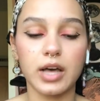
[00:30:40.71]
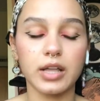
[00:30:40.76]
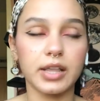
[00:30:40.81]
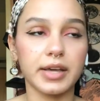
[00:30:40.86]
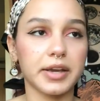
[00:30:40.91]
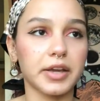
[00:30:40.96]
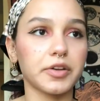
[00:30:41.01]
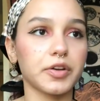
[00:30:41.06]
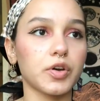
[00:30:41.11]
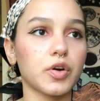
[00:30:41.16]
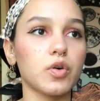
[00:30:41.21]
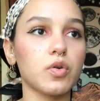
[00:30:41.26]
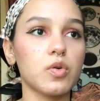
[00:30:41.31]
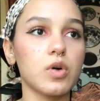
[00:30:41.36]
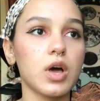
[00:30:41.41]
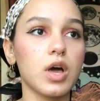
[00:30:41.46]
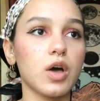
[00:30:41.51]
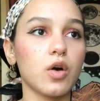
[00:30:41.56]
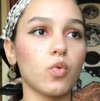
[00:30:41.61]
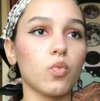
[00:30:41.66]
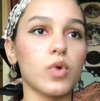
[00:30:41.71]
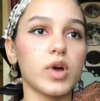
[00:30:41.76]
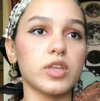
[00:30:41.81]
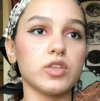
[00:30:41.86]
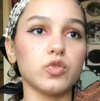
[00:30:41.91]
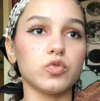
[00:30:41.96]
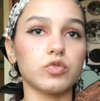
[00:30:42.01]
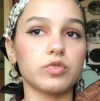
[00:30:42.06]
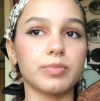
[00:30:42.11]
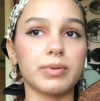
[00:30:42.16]
Like, I know when
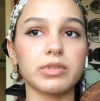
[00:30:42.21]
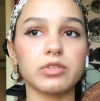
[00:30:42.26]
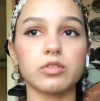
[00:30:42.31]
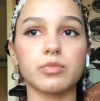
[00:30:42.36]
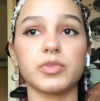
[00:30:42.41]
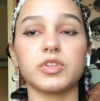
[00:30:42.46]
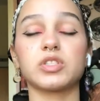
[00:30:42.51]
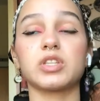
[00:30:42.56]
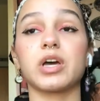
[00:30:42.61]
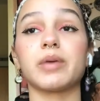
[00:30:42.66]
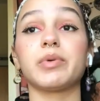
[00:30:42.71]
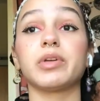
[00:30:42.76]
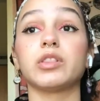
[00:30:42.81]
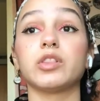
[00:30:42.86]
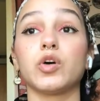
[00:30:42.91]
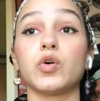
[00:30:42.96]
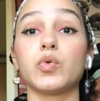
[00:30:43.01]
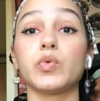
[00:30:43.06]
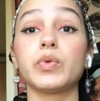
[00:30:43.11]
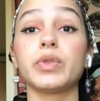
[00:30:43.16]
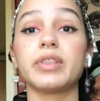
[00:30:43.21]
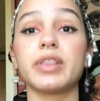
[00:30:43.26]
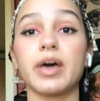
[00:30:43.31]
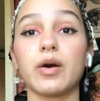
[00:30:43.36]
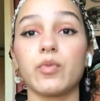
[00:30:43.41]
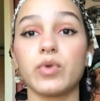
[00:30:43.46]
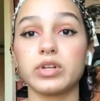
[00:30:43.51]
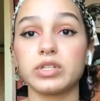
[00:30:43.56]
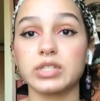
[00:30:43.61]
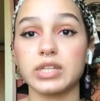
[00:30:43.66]
you spend so much time alone, that
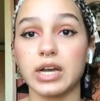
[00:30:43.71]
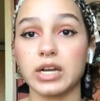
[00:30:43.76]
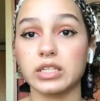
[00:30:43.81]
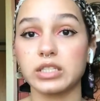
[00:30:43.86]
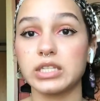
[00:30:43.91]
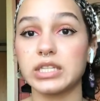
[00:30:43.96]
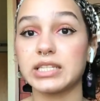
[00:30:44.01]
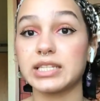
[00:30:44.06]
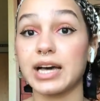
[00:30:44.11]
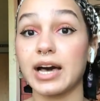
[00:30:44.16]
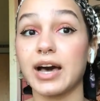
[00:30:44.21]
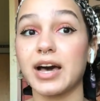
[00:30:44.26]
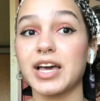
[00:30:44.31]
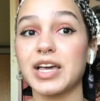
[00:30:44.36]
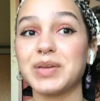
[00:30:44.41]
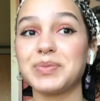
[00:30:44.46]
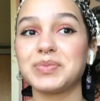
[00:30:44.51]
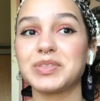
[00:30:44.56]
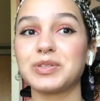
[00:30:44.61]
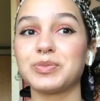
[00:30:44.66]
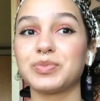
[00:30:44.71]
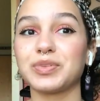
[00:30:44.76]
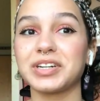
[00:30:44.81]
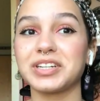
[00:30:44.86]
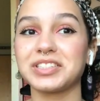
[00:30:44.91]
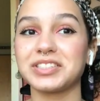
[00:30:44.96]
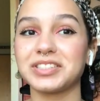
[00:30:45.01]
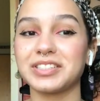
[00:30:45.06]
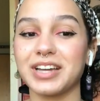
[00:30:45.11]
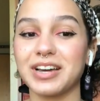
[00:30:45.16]
when it's actually time to
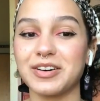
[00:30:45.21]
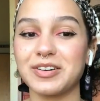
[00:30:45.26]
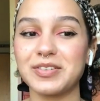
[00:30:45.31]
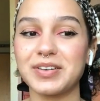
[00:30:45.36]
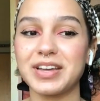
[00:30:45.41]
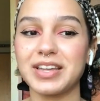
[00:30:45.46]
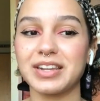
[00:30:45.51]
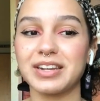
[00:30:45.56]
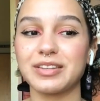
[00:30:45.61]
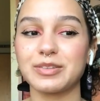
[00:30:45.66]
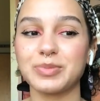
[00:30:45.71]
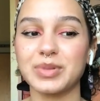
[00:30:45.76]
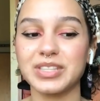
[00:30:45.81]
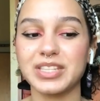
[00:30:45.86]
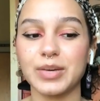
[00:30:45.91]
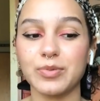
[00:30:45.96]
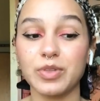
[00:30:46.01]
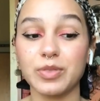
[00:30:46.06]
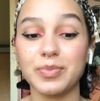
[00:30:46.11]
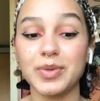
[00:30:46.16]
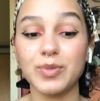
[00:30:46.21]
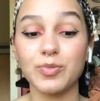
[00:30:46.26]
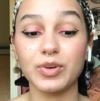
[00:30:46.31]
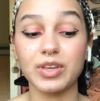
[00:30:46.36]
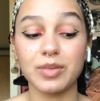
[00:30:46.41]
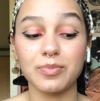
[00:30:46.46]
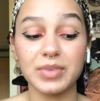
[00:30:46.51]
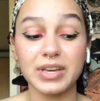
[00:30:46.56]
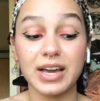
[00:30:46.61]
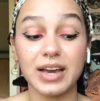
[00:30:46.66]
branch out and spend time with people
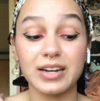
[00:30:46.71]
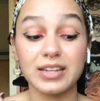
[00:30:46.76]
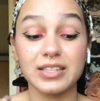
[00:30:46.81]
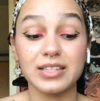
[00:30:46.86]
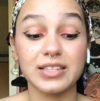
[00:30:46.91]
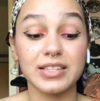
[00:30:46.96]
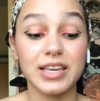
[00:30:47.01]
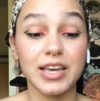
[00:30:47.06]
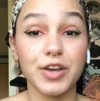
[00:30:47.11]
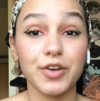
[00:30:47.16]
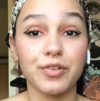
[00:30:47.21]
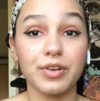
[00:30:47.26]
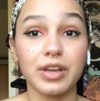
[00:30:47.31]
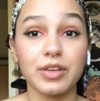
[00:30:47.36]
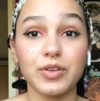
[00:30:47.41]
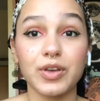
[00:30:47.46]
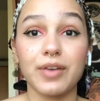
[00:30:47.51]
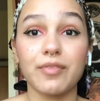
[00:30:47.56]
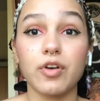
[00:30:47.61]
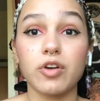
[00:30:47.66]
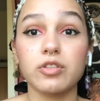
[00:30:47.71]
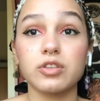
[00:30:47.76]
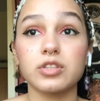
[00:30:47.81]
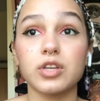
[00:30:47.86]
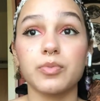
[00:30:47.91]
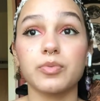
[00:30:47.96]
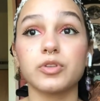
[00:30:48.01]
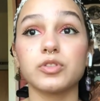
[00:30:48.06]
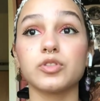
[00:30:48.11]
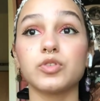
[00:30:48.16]
can be kind of scary, and you have all these
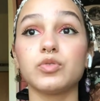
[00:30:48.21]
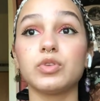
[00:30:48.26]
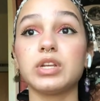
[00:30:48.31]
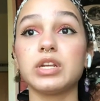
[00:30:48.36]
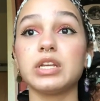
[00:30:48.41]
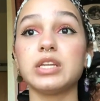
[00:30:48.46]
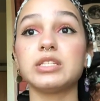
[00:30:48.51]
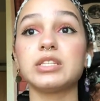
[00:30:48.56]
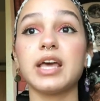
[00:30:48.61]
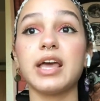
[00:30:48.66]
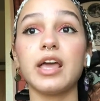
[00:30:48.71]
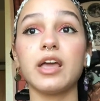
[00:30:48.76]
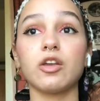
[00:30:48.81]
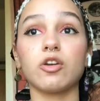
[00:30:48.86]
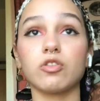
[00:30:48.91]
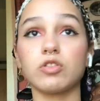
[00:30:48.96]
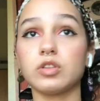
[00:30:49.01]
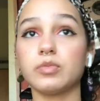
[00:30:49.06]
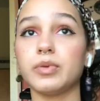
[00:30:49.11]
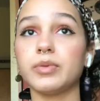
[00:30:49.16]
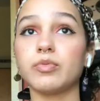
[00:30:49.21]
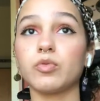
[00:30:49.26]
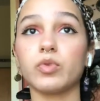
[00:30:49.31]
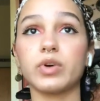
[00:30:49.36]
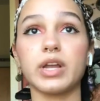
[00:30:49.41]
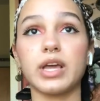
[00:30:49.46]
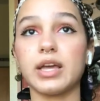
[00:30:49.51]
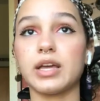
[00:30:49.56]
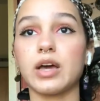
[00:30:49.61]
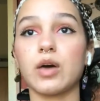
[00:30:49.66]
opportunities and all these people want
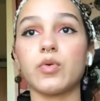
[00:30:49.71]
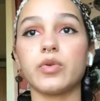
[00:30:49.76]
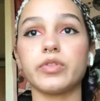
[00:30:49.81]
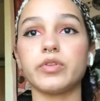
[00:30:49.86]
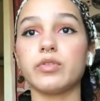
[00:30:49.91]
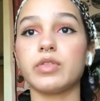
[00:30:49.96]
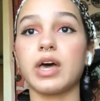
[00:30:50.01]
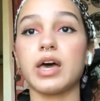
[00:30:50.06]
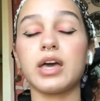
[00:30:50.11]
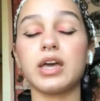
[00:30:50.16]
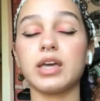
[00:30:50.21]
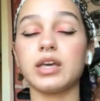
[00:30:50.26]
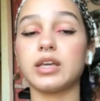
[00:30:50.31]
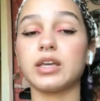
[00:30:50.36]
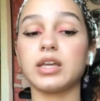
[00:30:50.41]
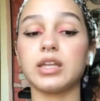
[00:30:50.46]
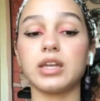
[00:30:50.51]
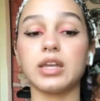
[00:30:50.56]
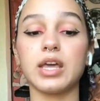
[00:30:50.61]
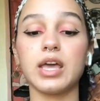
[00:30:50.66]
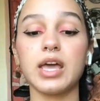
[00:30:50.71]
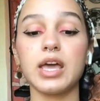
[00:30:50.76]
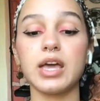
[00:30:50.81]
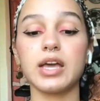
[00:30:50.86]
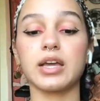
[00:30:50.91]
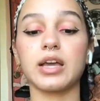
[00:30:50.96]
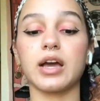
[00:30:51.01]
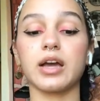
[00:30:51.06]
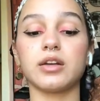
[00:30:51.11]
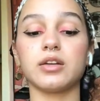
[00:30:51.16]
to hang out with you, that it can
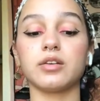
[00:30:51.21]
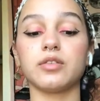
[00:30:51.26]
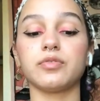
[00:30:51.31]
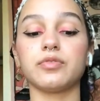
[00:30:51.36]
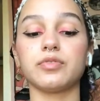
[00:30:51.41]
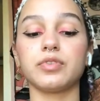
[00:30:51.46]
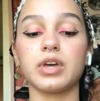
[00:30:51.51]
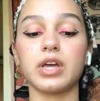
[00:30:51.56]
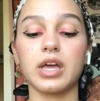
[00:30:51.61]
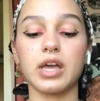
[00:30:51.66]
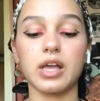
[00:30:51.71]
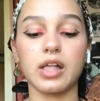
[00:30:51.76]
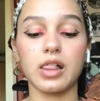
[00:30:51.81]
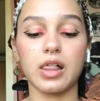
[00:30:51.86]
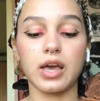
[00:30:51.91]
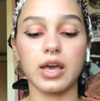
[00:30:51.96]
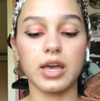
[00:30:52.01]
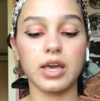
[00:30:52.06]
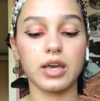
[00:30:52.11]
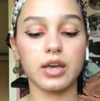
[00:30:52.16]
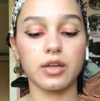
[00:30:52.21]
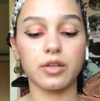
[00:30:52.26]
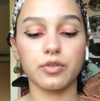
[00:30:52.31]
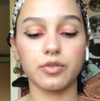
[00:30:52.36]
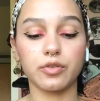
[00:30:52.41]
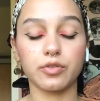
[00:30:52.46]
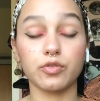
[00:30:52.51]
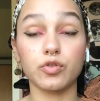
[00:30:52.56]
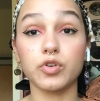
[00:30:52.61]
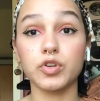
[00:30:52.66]
kind of like
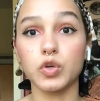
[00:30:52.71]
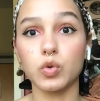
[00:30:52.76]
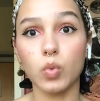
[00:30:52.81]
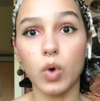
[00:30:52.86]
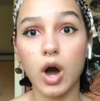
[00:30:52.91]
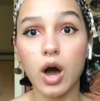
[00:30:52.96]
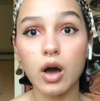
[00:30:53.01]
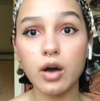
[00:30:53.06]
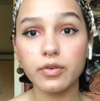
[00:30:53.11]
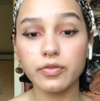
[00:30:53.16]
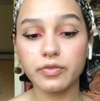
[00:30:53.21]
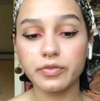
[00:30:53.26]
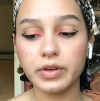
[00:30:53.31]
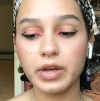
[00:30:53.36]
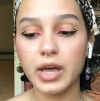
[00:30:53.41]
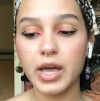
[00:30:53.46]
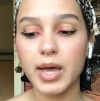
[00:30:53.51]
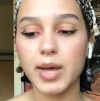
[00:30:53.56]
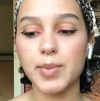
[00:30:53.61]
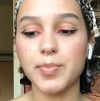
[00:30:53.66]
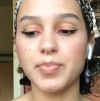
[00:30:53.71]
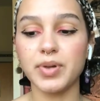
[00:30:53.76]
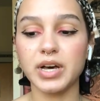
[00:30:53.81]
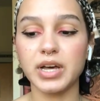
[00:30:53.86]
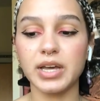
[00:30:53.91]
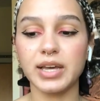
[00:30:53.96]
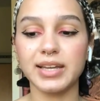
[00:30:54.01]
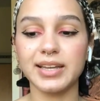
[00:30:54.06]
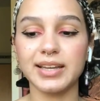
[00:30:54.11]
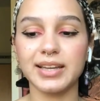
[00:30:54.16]
throw you off.
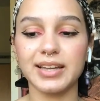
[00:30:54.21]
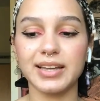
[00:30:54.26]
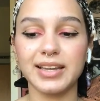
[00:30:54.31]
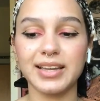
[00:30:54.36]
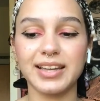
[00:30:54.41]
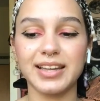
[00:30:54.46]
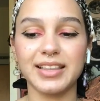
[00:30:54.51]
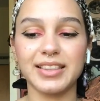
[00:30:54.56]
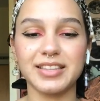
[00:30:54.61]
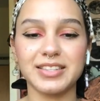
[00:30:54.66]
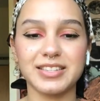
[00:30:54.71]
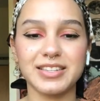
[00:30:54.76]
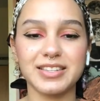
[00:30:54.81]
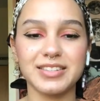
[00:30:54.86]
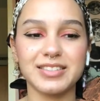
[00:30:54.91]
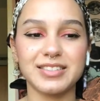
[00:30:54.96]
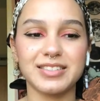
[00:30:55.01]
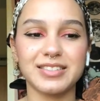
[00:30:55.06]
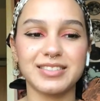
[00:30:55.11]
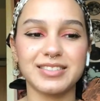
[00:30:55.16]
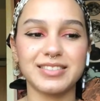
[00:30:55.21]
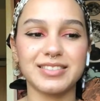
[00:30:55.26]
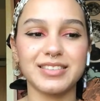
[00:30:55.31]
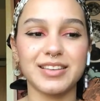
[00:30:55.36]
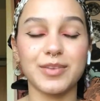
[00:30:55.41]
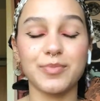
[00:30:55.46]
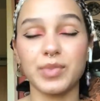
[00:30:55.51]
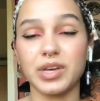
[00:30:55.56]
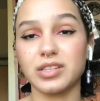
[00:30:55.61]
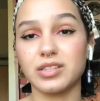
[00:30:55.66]
But this is
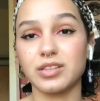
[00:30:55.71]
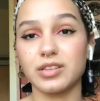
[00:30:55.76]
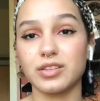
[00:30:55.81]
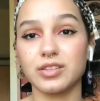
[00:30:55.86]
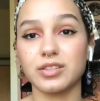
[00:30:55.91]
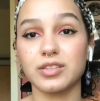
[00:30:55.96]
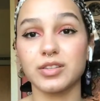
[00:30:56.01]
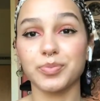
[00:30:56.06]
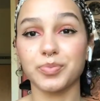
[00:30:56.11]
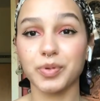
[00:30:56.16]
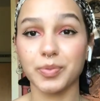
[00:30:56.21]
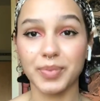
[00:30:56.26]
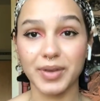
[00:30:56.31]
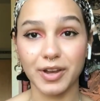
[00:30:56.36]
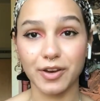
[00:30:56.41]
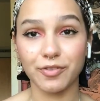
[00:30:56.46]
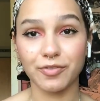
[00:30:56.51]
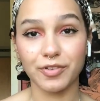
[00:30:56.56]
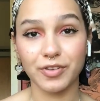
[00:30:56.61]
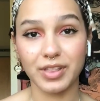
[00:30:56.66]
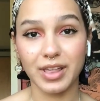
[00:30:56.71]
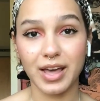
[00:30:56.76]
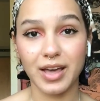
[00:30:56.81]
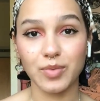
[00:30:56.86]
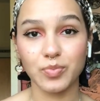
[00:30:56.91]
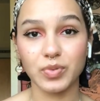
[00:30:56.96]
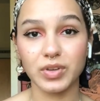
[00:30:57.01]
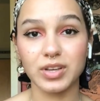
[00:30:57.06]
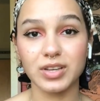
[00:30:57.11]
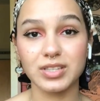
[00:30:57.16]
a message to prepare for that
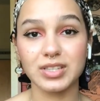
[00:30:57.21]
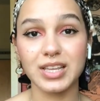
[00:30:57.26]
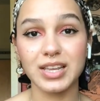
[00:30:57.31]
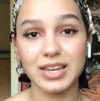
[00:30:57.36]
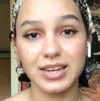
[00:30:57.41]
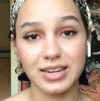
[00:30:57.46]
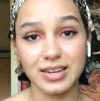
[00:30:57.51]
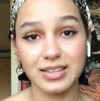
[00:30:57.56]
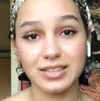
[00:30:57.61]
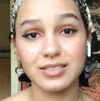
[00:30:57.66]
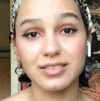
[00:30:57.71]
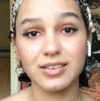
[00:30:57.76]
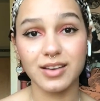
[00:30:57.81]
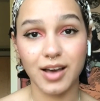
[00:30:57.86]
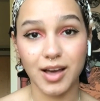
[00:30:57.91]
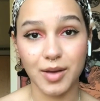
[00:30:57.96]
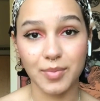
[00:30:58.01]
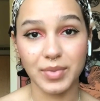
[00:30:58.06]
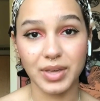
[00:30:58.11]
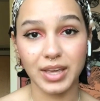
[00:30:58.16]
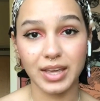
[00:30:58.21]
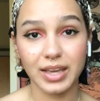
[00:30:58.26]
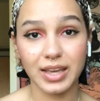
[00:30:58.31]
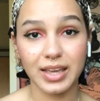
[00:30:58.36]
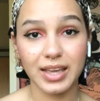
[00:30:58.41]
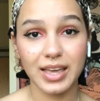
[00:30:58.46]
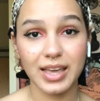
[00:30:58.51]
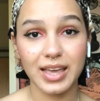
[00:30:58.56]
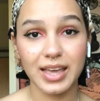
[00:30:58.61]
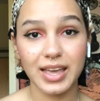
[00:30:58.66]
because it is coming,
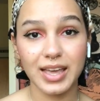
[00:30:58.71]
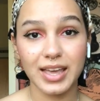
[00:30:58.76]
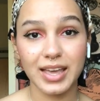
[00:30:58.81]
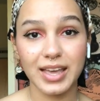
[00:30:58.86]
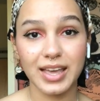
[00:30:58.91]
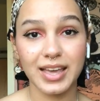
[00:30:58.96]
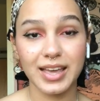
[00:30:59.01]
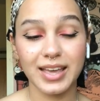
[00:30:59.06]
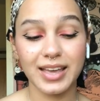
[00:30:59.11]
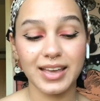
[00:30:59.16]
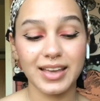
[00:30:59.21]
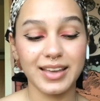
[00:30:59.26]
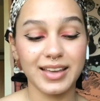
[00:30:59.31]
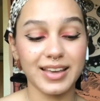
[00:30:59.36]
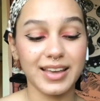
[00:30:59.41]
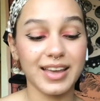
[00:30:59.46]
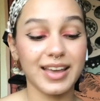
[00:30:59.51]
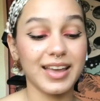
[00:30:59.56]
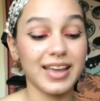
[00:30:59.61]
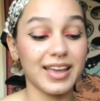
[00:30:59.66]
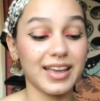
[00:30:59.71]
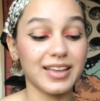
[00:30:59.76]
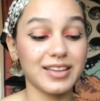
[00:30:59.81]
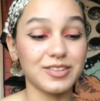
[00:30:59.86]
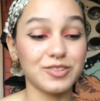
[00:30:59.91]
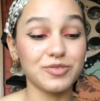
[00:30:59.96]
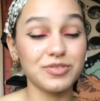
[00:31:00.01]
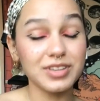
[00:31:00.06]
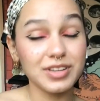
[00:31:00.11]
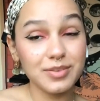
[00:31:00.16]
and
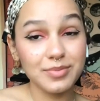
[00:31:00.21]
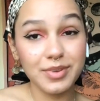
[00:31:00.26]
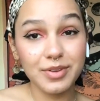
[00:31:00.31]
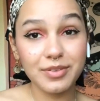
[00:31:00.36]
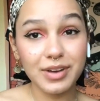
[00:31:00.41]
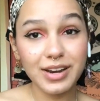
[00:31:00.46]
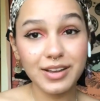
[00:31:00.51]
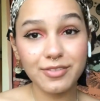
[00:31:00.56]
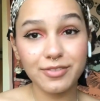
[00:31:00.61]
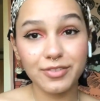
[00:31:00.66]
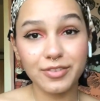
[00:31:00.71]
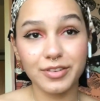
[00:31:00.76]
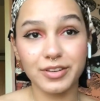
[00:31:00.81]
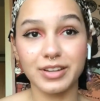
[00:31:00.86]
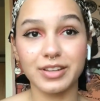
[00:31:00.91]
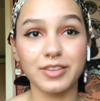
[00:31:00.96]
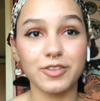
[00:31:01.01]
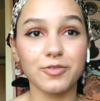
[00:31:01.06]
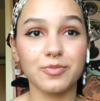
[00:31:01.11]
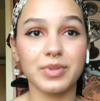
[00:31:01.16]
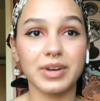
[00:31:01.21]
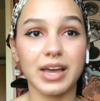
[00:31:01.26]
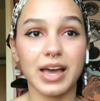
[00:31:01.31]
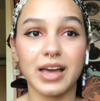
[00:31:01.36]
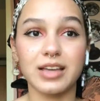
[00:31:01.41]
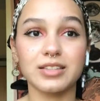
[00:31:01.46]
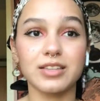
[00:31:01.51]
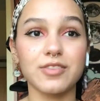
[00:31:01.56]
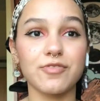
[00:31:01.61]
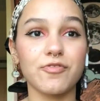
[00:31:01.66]
you need to be ready for it. You've been
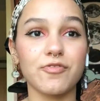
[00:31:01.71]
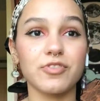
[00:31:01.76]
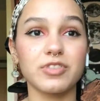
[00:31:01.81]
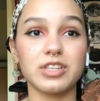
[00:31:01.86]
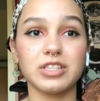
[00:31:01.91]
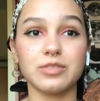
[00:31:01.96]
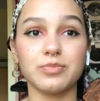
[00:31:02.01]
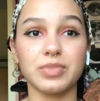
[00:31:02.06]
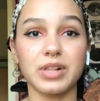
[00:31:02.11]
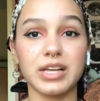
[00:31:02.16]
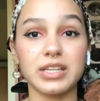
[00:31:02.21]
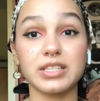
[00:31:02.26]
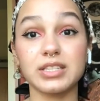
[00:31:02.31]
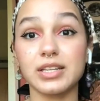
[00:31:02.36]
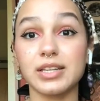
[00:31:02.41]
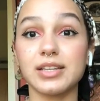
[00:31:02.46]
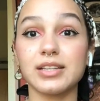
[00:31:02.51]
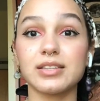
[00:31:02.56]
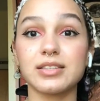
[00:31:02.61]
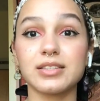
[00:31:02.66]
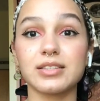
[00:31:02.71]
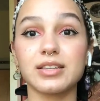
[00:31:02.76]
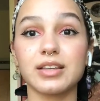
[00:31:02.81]
asking for these blessings.